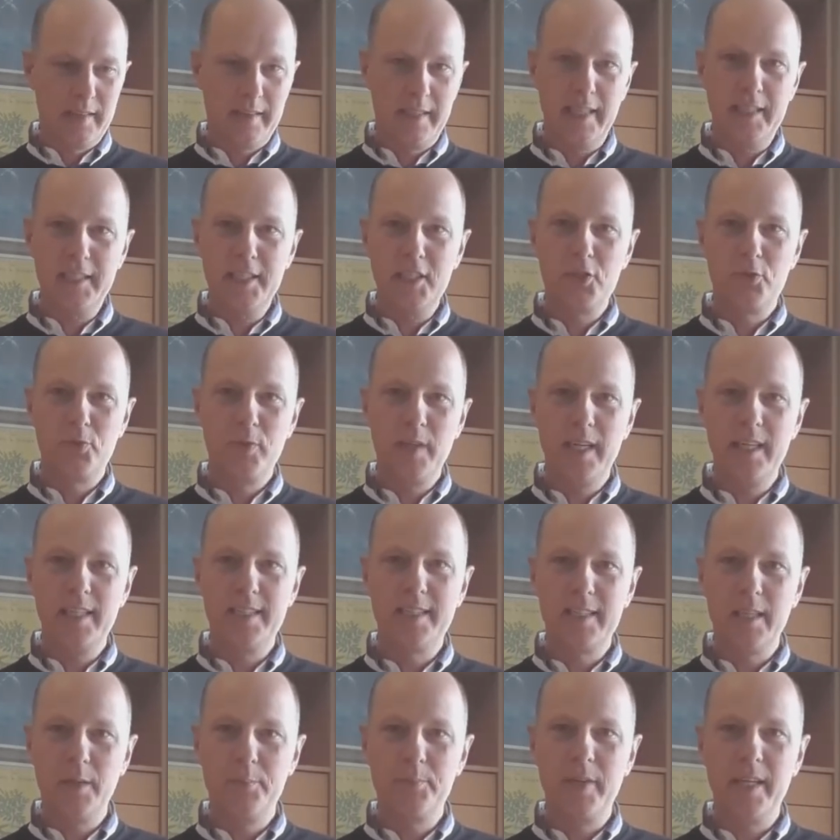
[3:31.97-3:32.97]
That is really
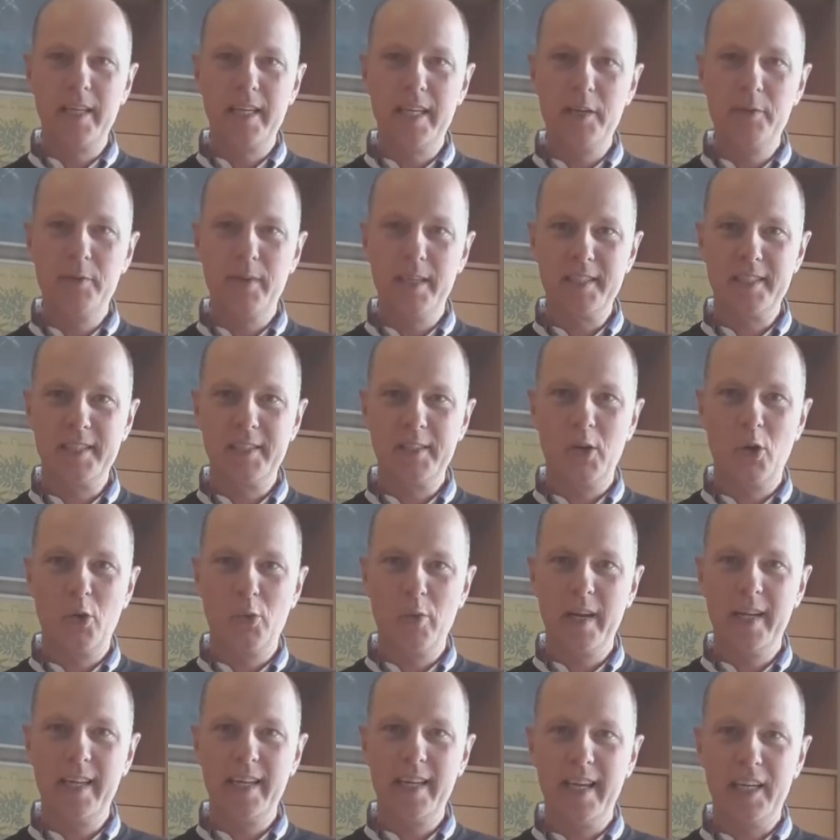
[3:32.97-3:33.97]
something he was
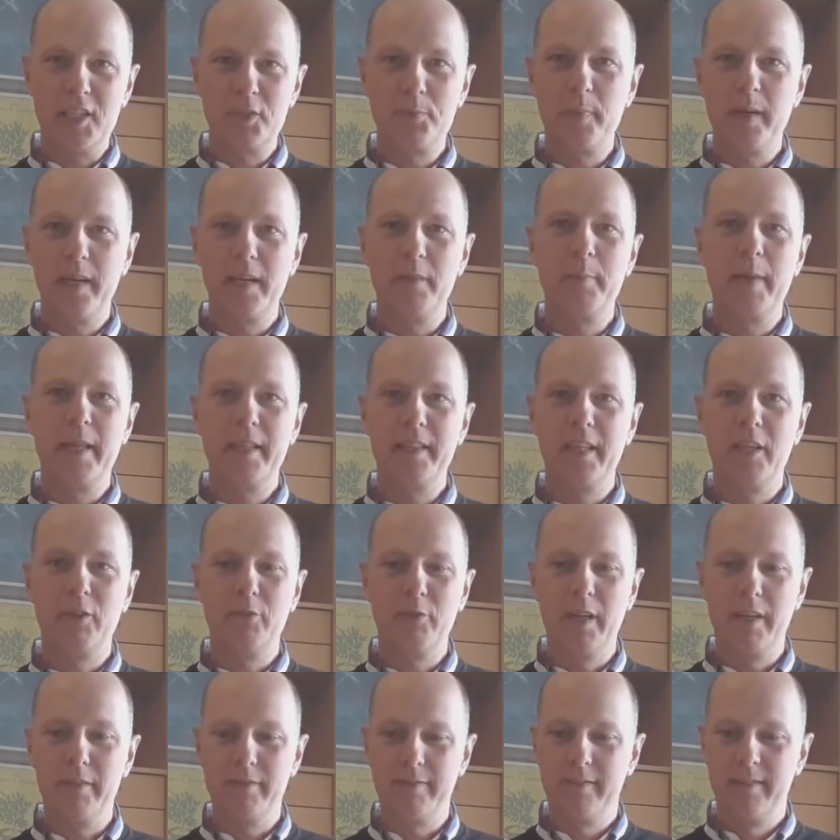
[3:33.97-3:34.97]
already
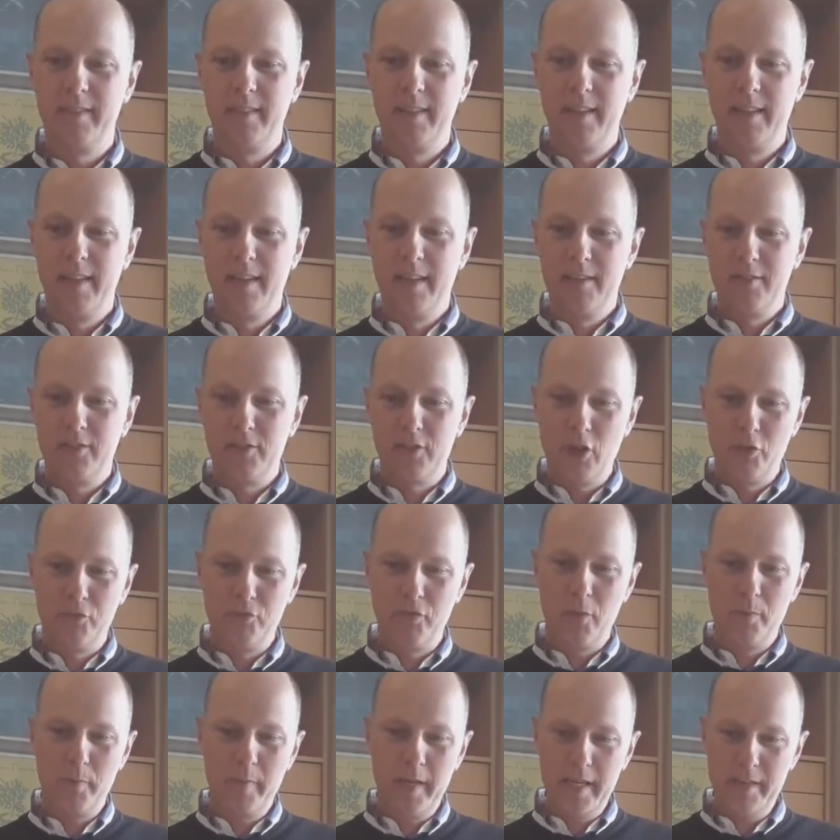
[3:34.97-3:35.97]
experimenting with. So
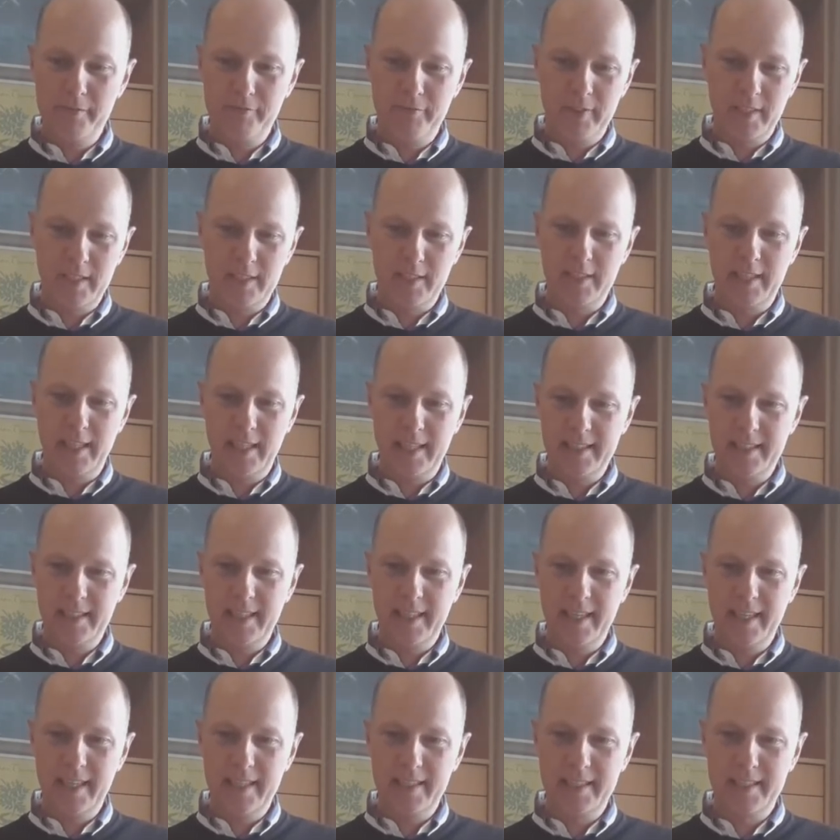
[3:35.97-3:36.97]
for me, for the
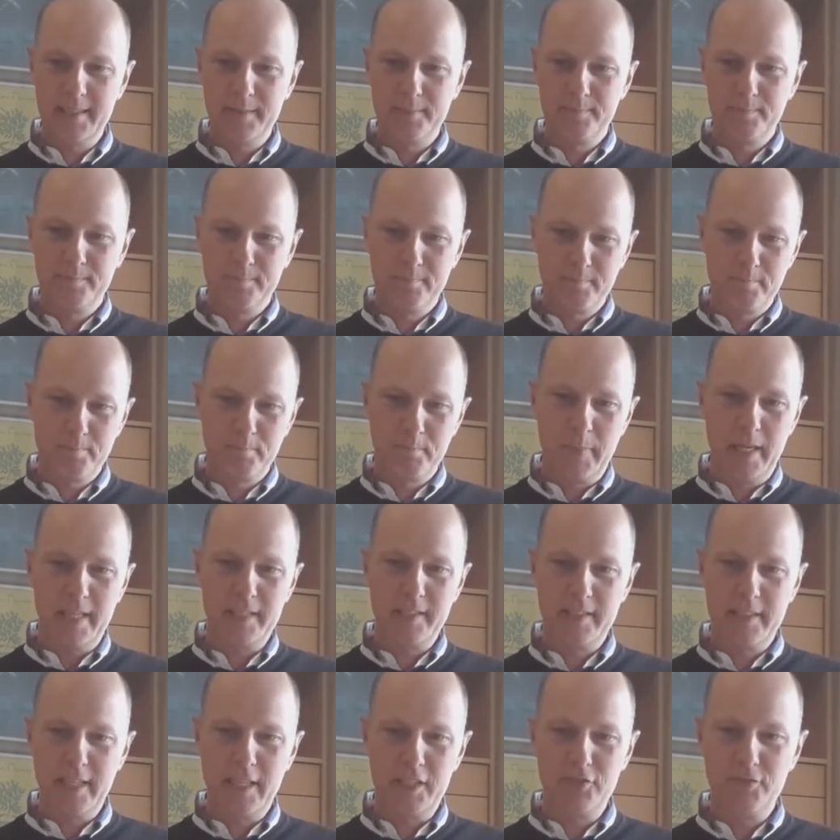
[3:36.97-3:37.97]
sixties, the
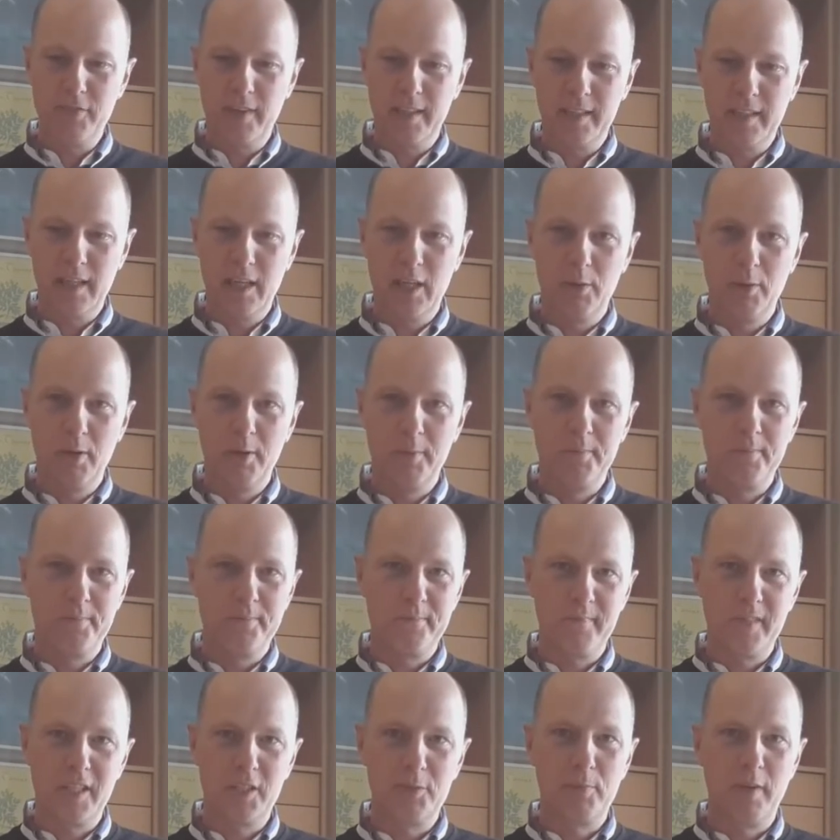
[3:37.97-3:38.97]
best JazzFunk album
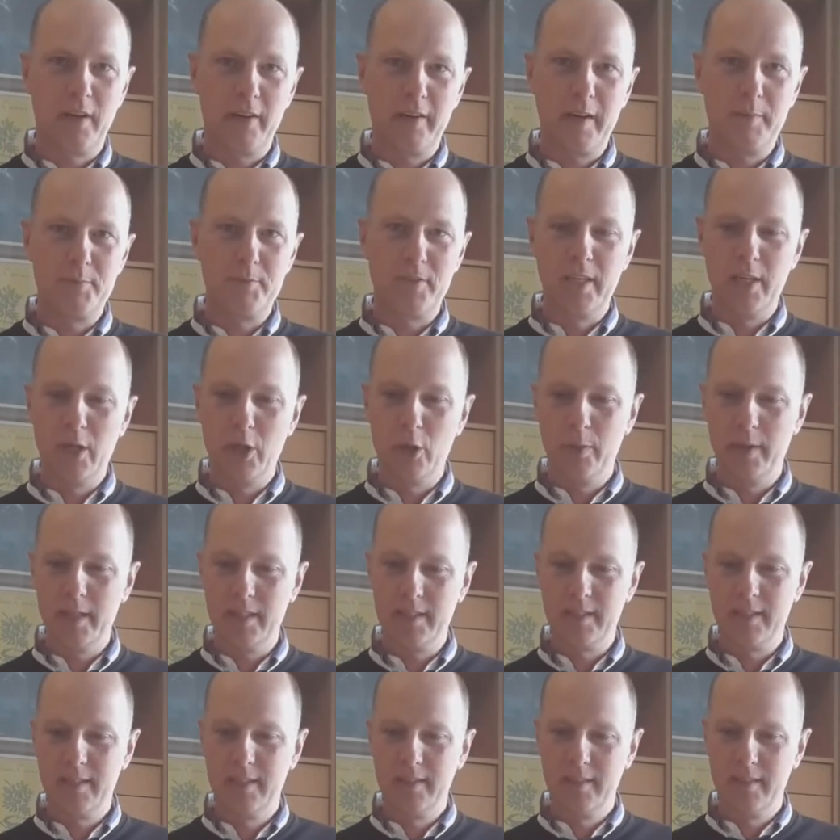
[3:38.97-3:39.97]
is by Ramsey
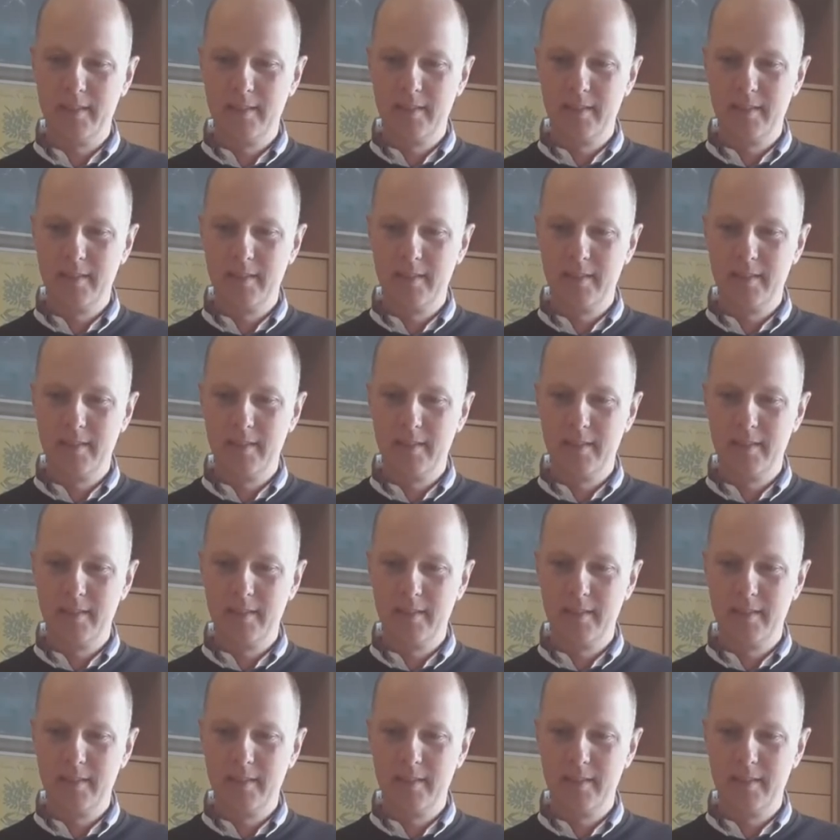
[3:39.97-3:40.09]
Lewis.